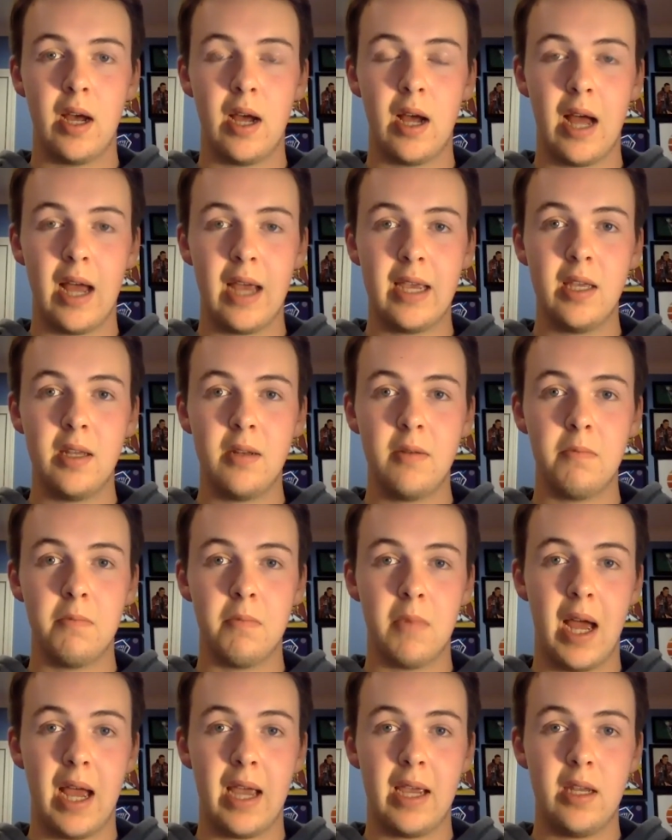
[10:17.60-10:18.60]
I can
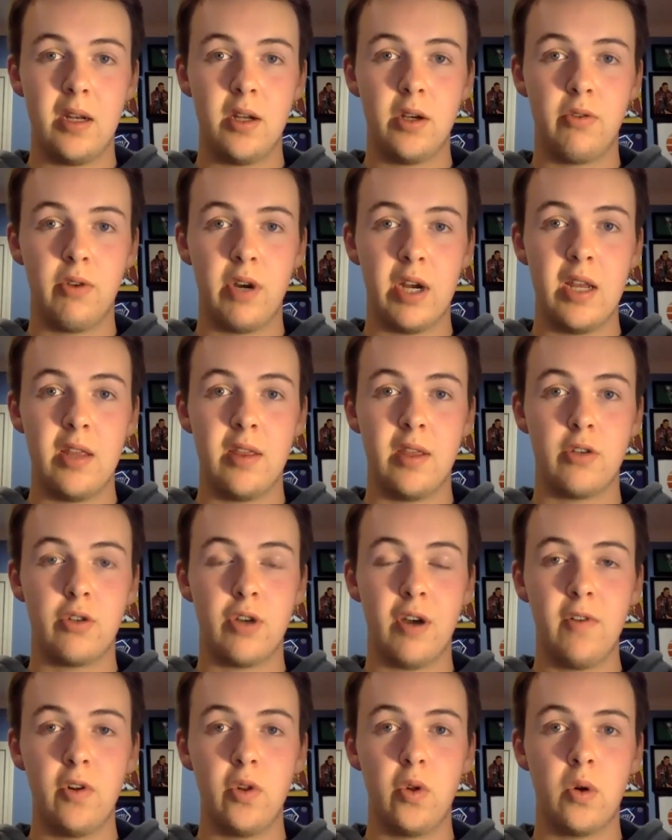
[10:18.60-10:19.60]
agree that
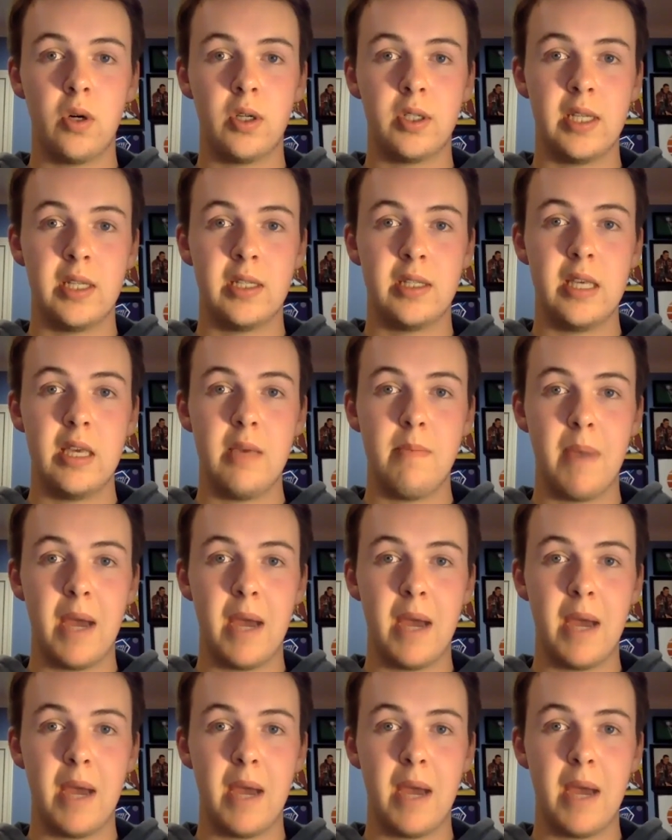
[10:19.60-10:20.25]
Trevor Lawrence is the